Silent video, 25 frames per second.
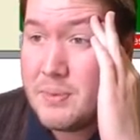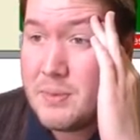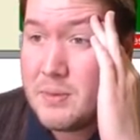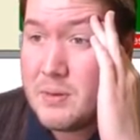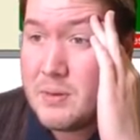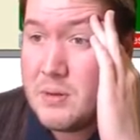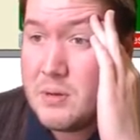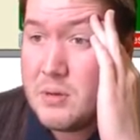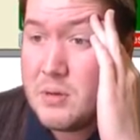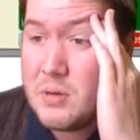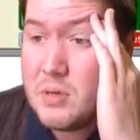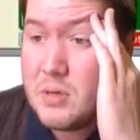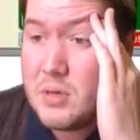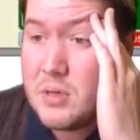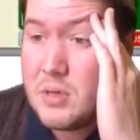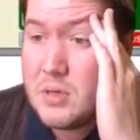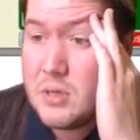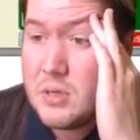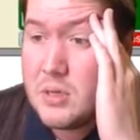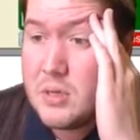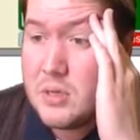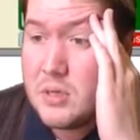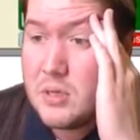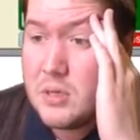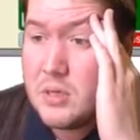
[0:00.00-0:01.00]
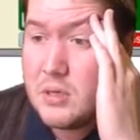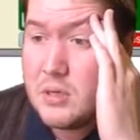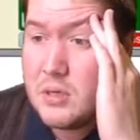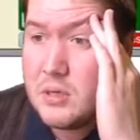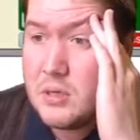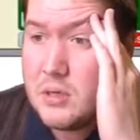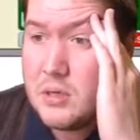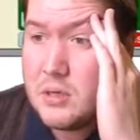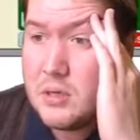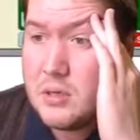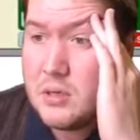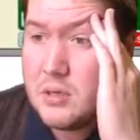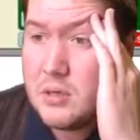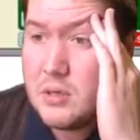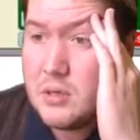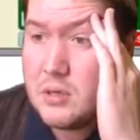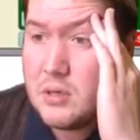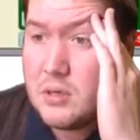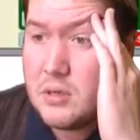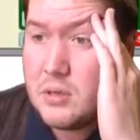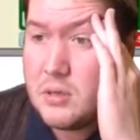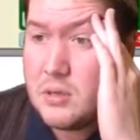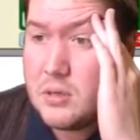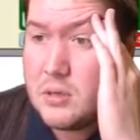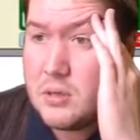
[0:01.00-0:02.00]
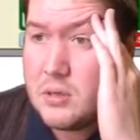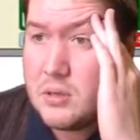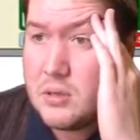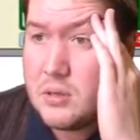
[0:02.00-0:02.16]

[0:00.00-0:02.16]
Nobody speaks.